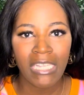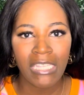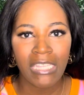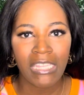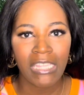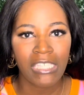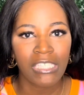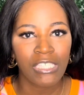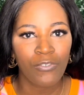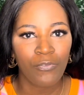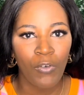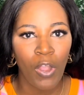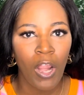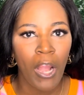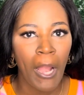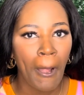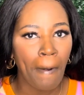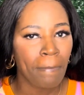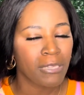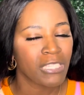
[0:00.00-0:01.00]
it this
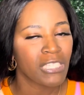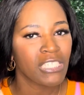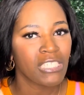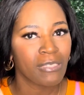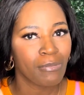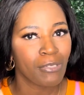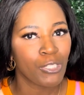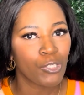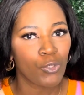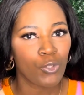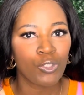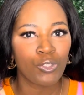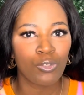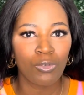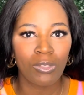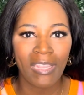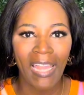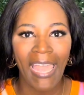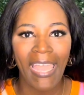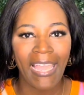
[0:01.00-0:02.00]
far, please be sure to
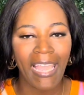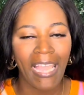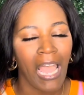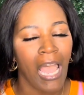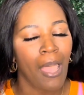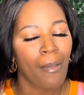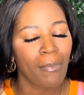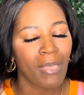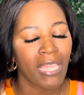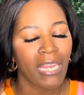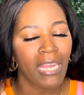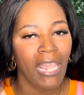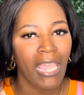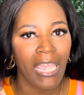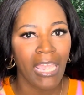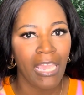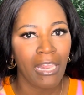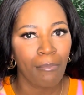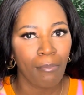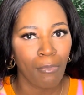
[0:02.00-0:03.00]
like, comment,
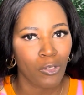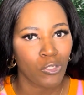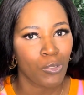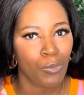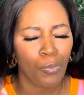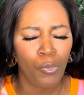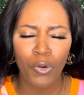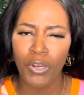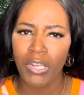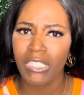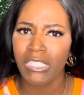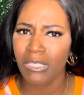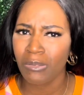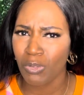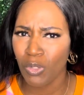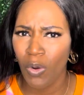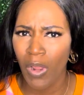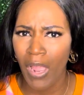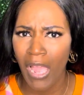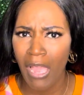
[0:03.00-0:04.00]
and most important,
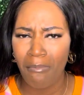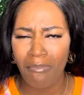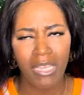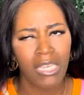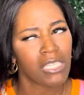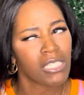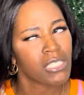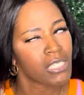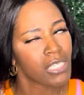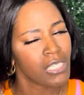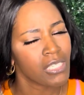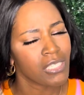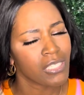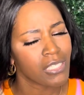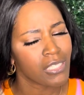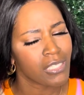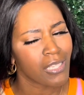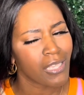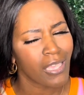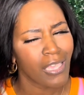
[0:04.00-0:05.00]
subscribe, because
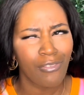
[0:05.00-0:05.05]
sis,